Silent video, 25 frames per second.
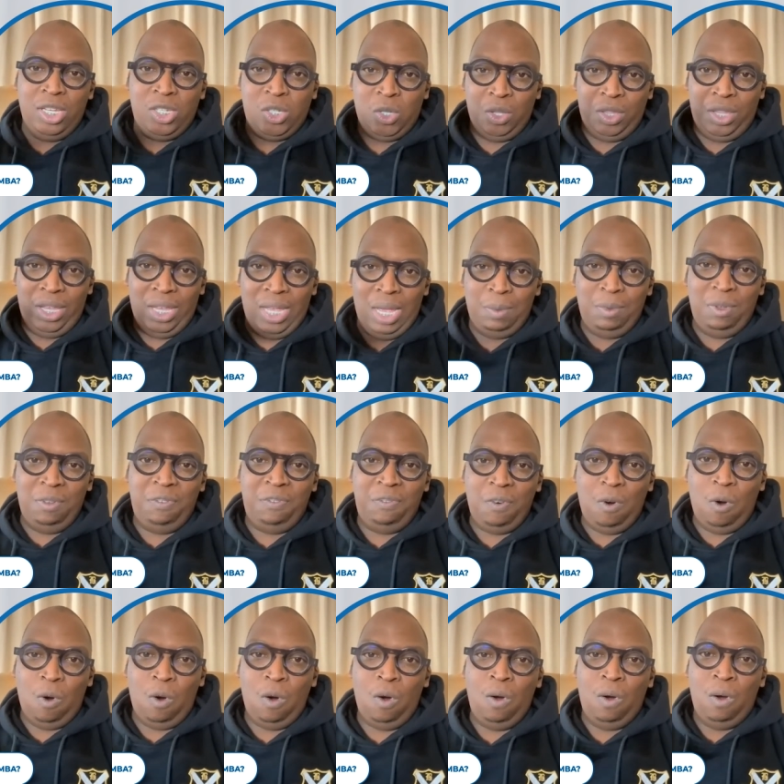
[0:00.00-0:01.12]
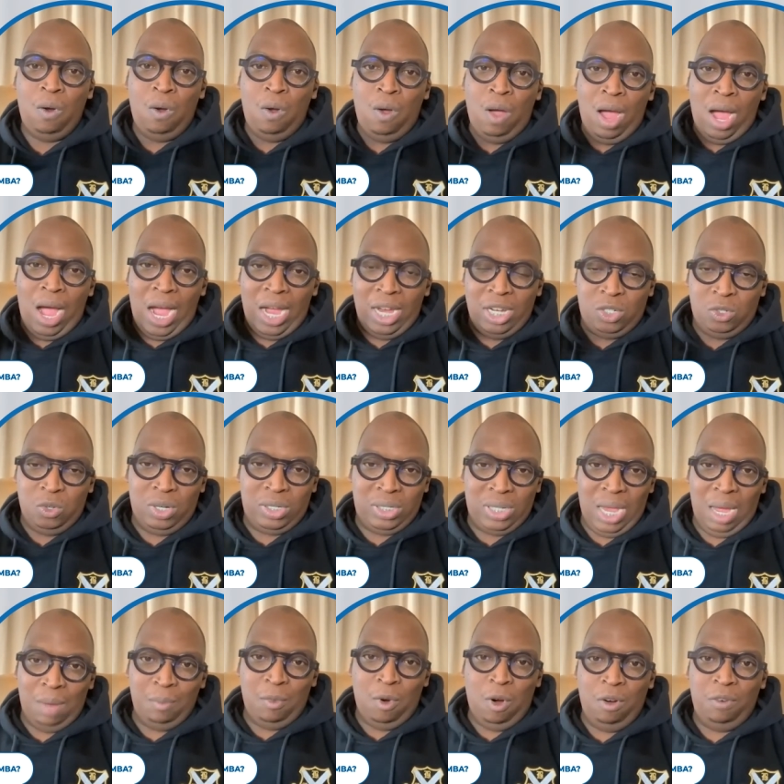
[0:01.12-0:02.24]
So the year before, I took
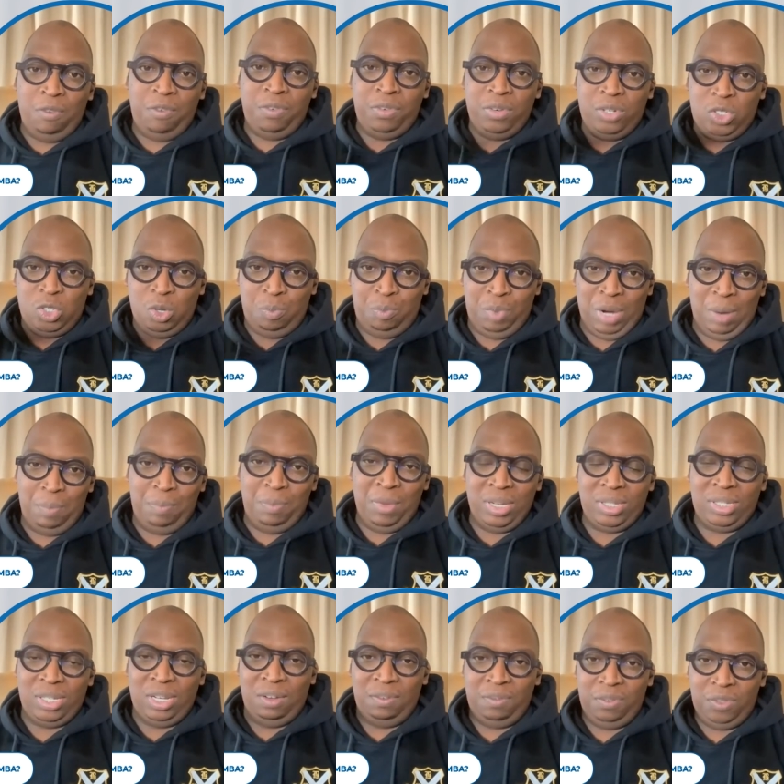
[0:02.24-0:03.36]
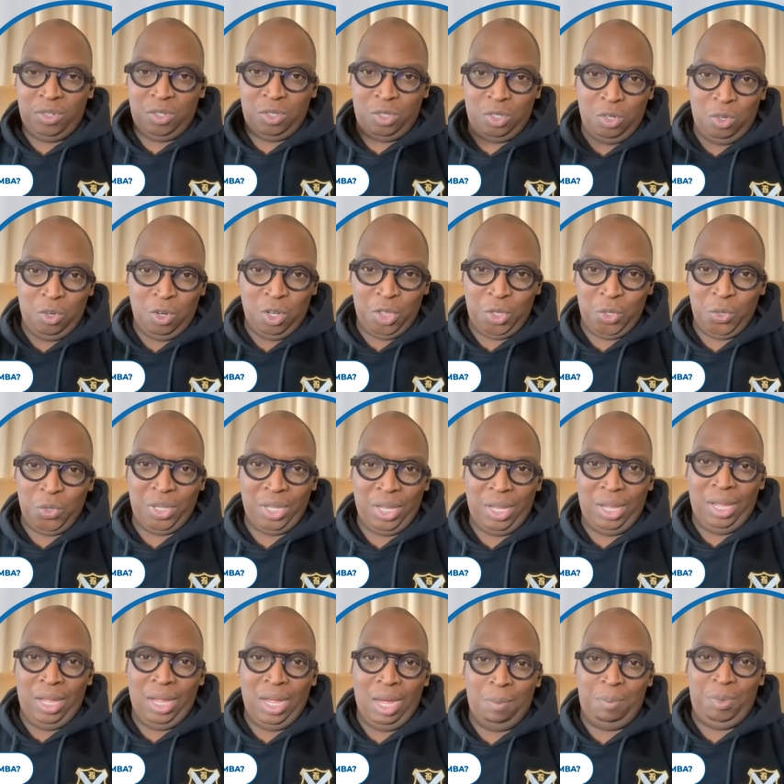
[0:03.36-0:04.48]
time off to prep myself to go through
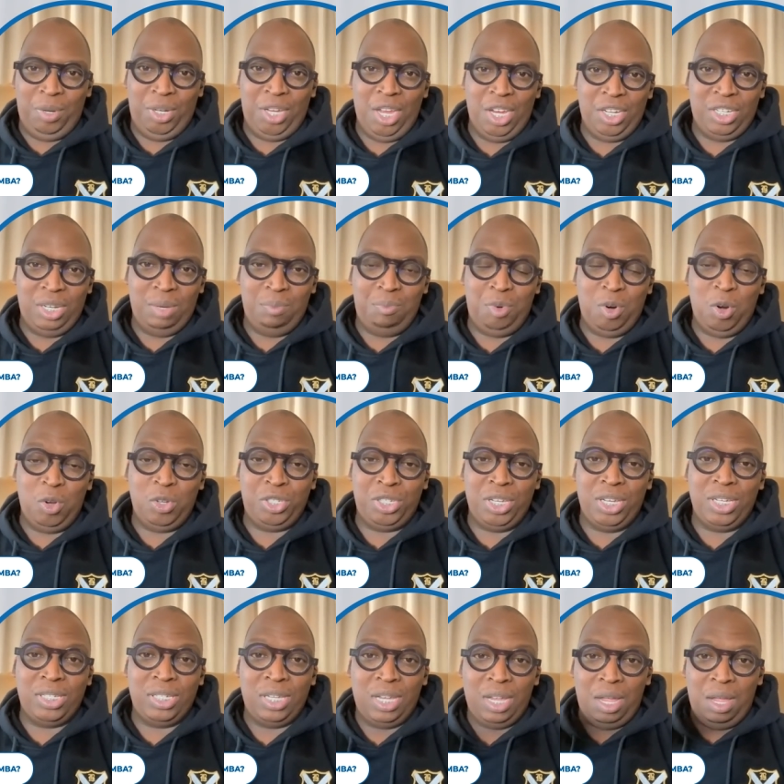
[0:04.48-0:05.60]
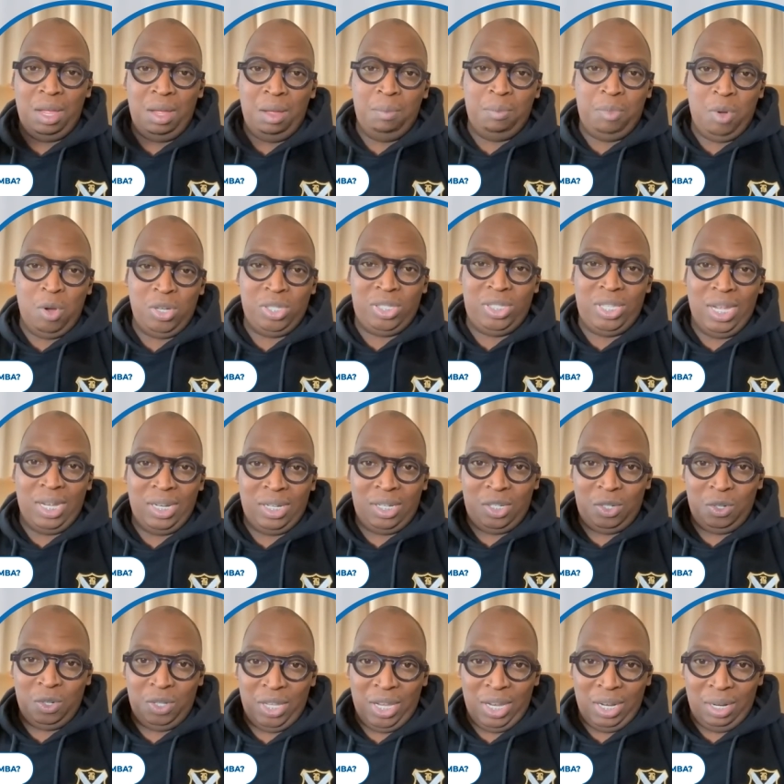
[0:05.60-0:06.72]
the application process, post
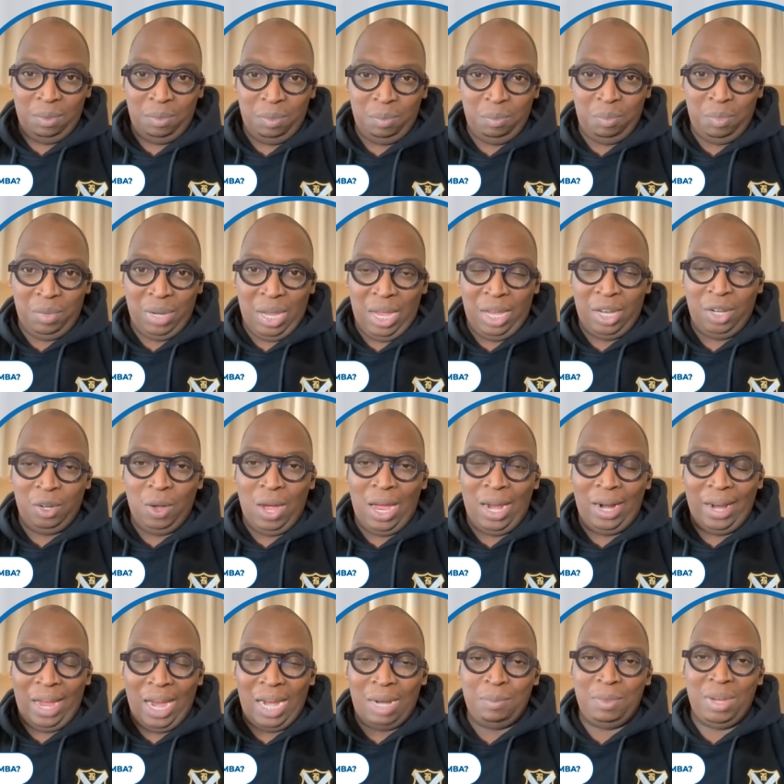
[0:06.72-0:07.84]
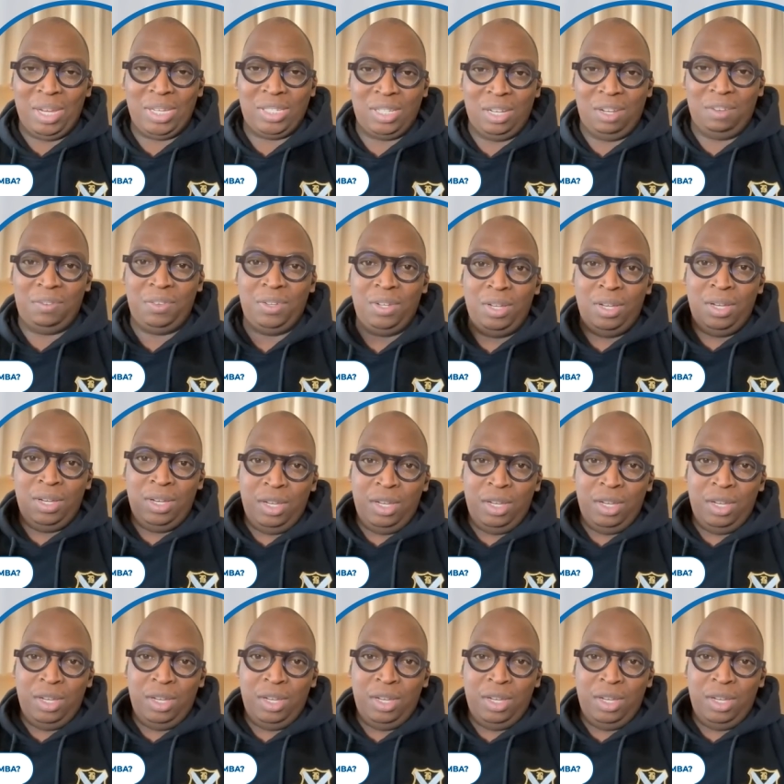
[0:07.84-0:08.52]
that to then, you know, align myself